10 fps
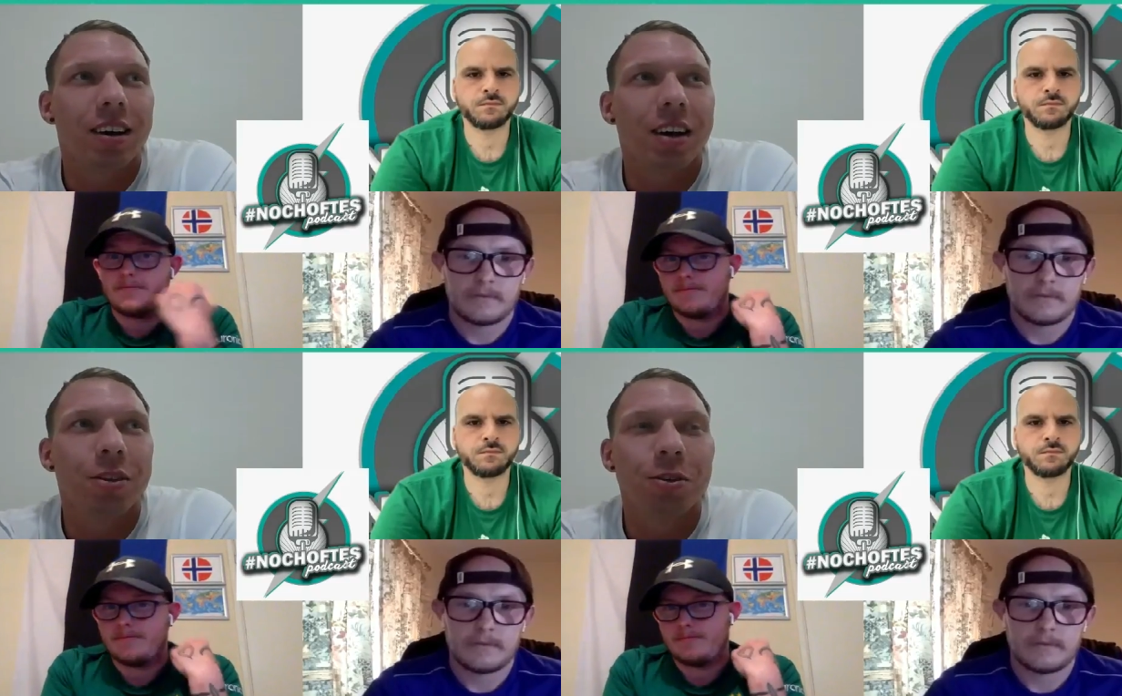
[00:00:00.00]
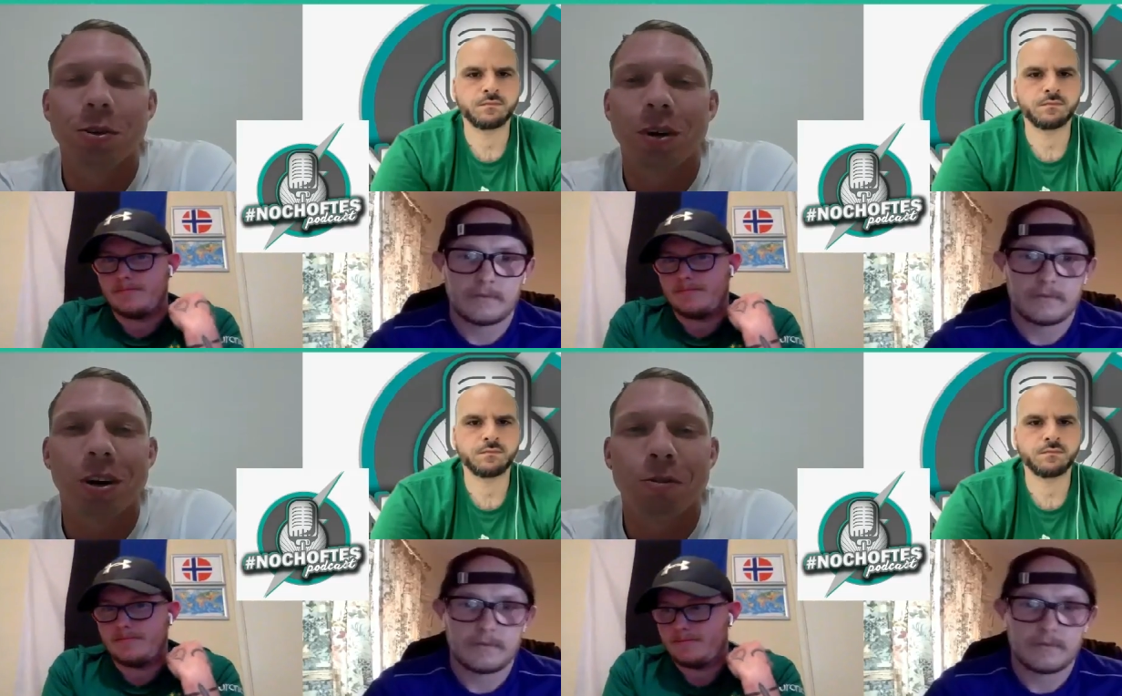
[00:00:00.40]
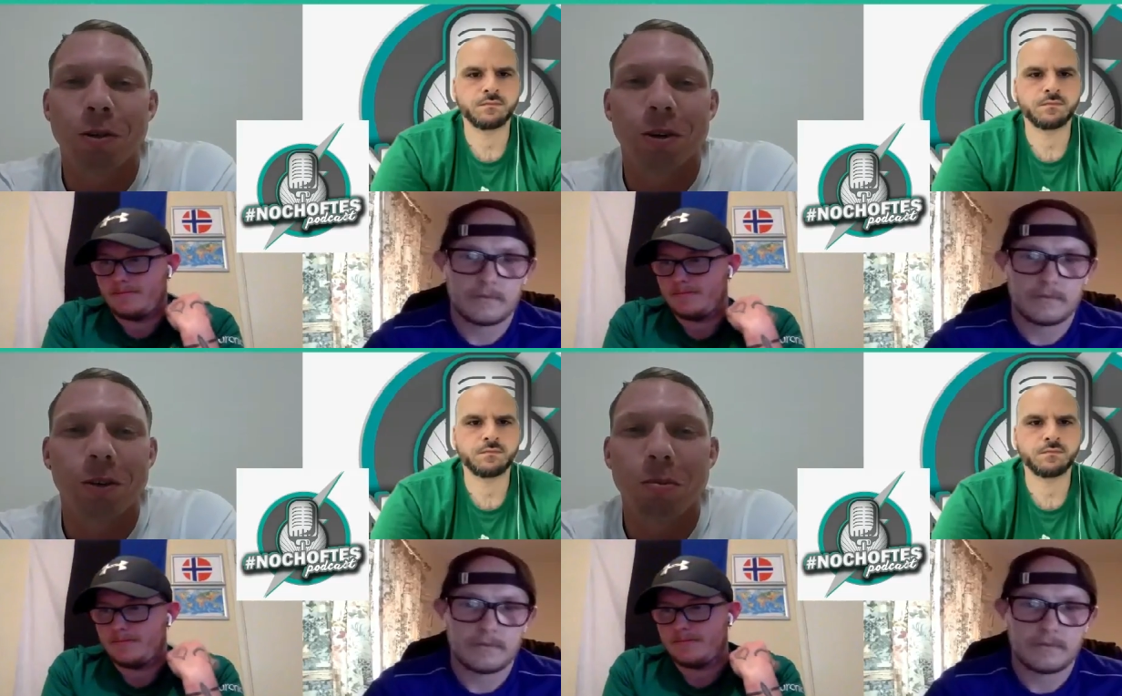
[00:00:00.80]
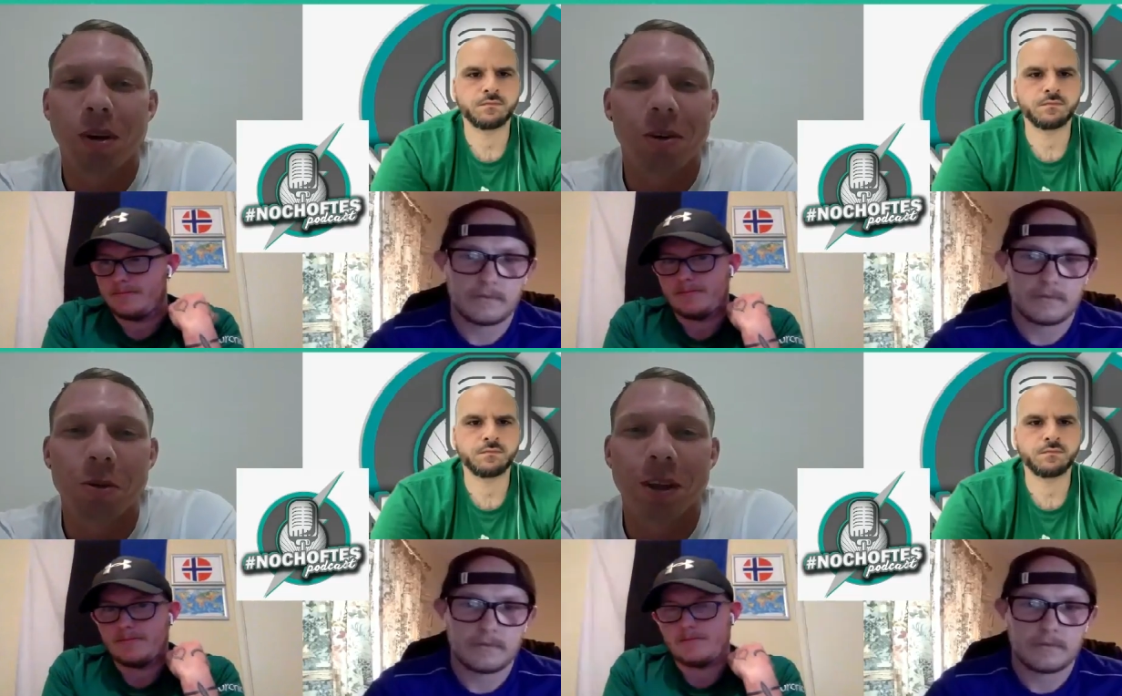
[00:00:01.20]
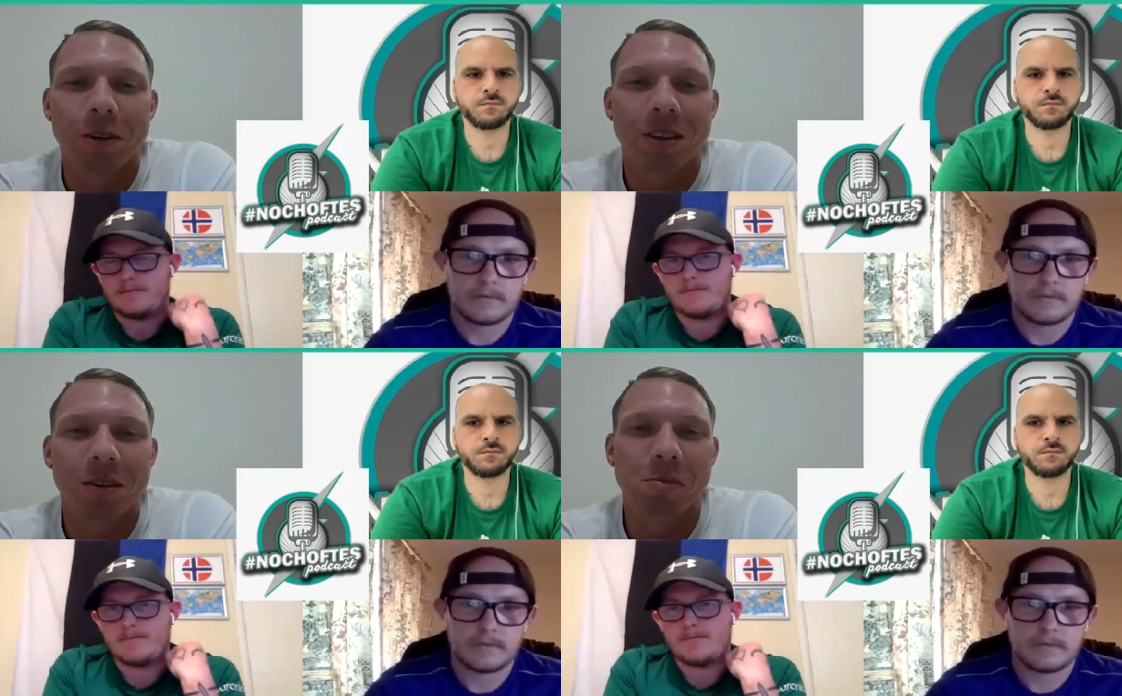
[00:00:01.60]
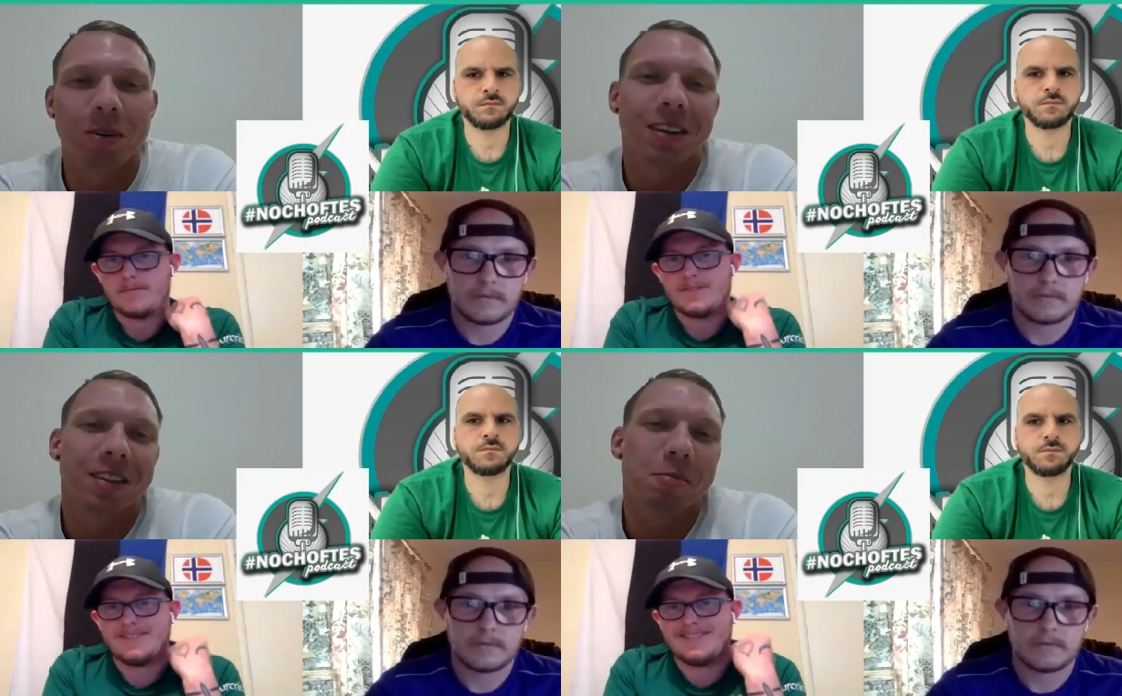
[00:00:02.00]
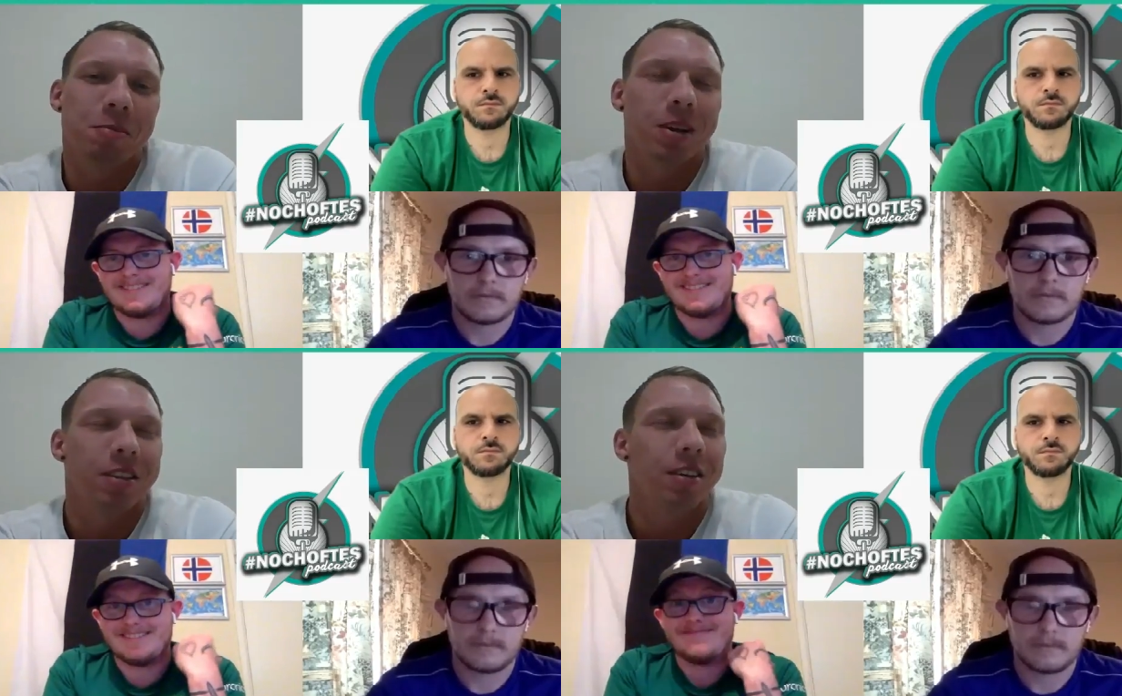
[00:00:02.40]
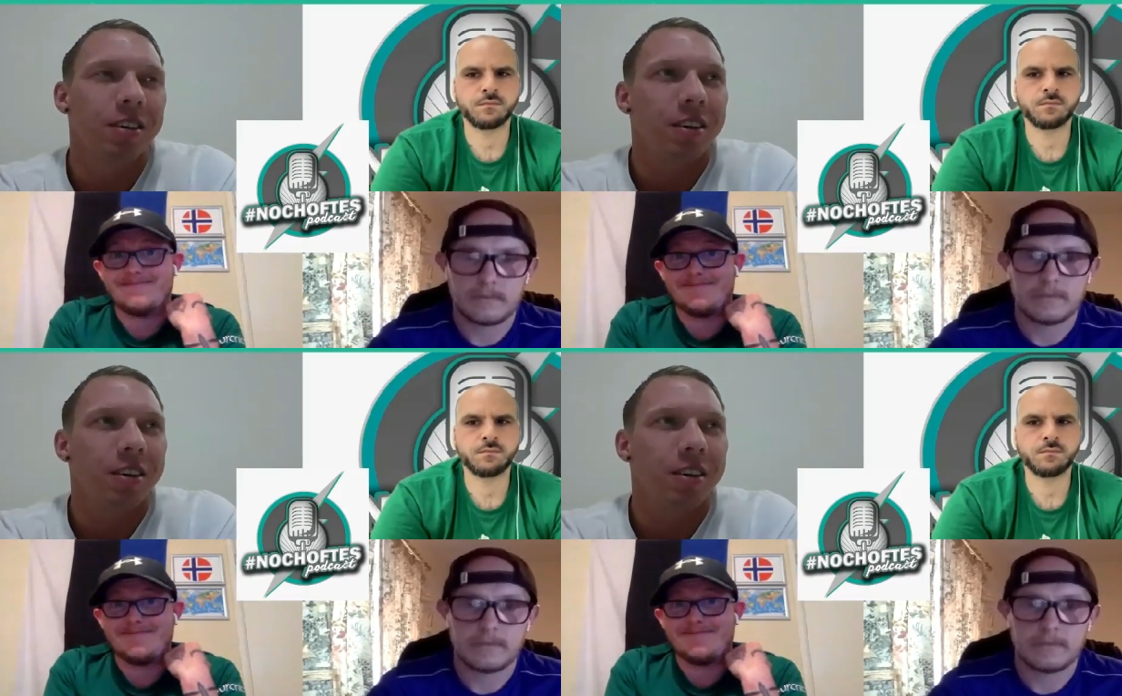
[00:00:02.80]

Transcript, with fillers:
Speaker 1: I don't know how Flora will play without him, but but